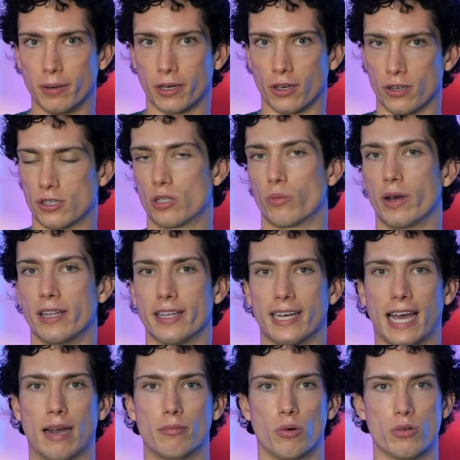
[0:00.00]
because the way the
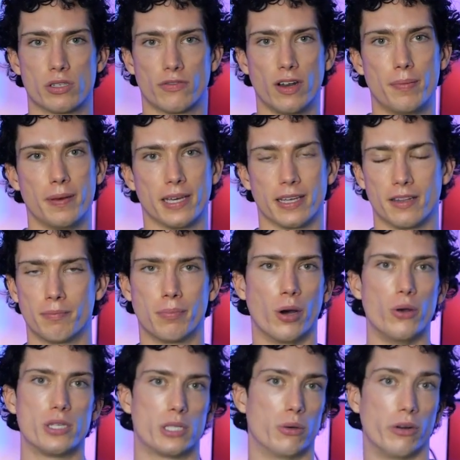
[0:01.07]
camera was flipping and
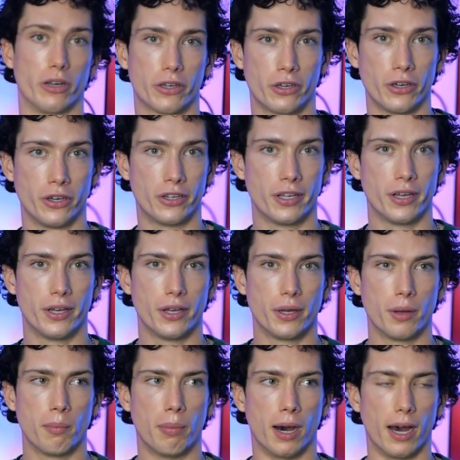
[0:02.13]
post, it would look good,
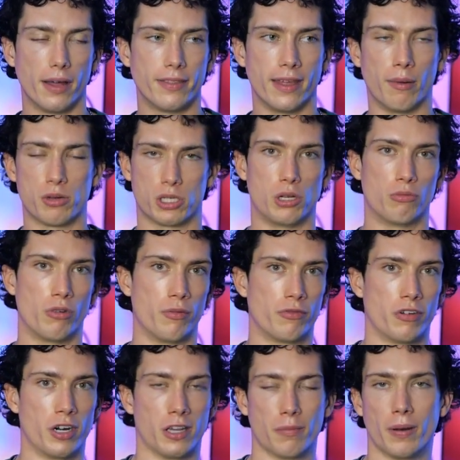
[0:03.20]
but there wasn't room
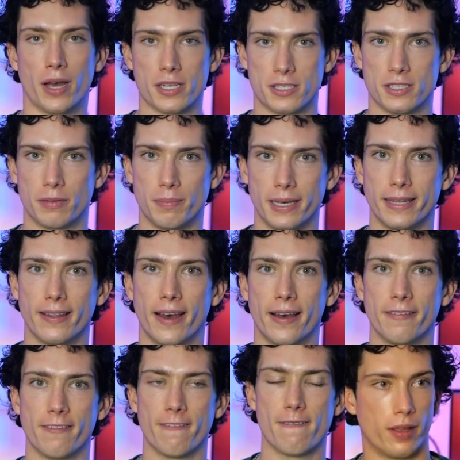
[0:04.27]
for another person to be
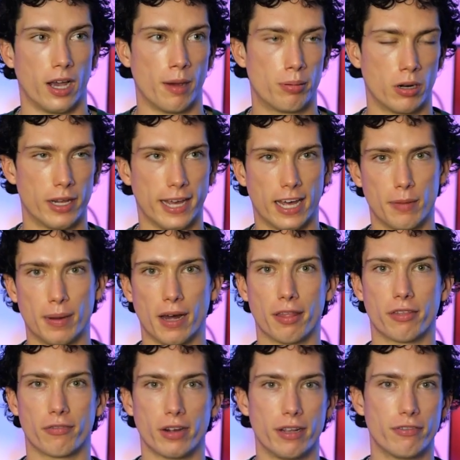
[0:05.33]
there. I probably had
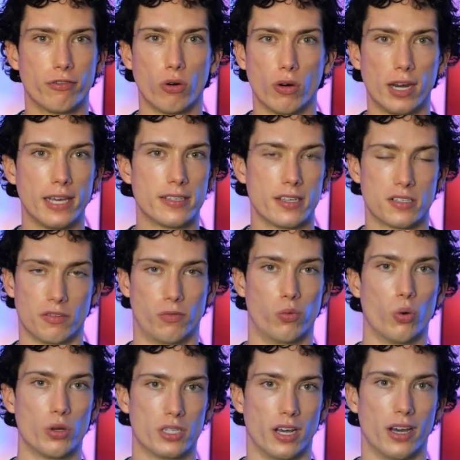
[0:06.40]
about 3-4 liters of
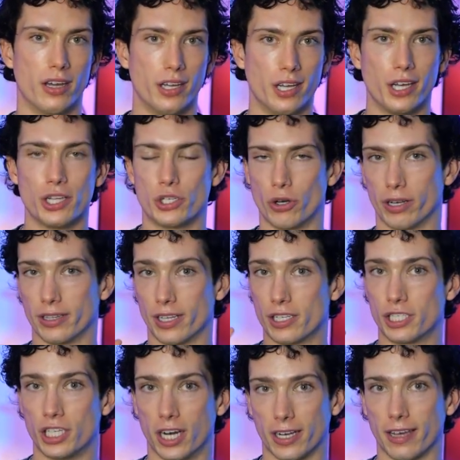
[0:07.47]
water during
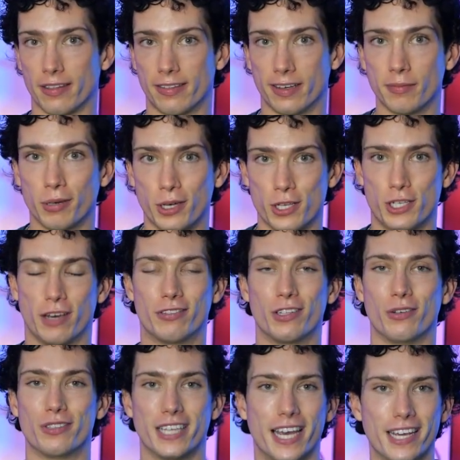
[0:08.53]
this chugging thing because you have to
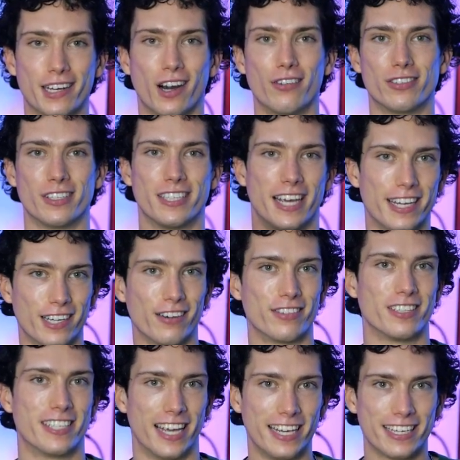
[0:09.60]
do take after take
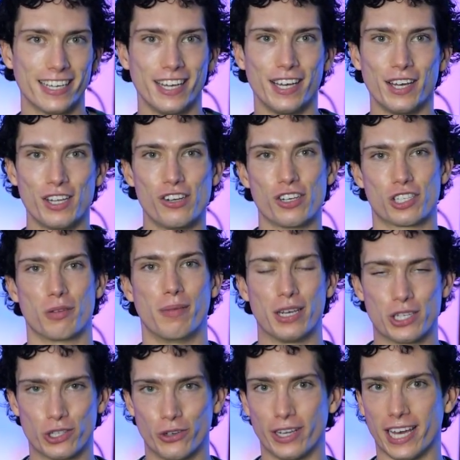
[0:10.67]
after take just to
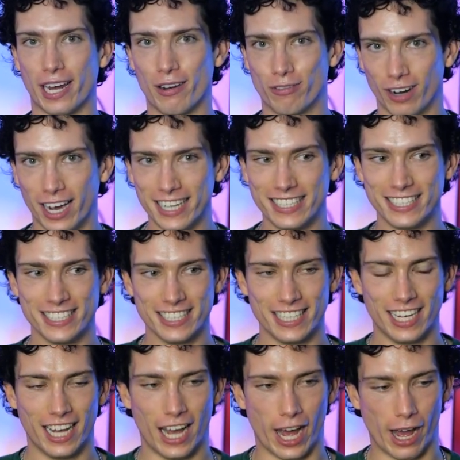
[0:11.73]
make sure you get it right.
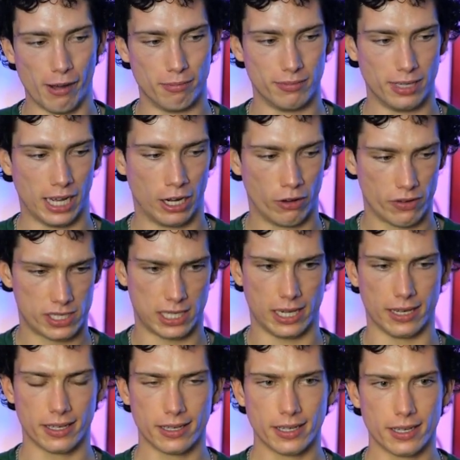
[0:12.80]
And
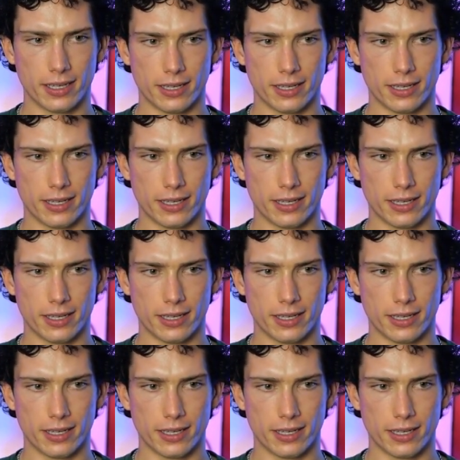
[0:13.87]
obviously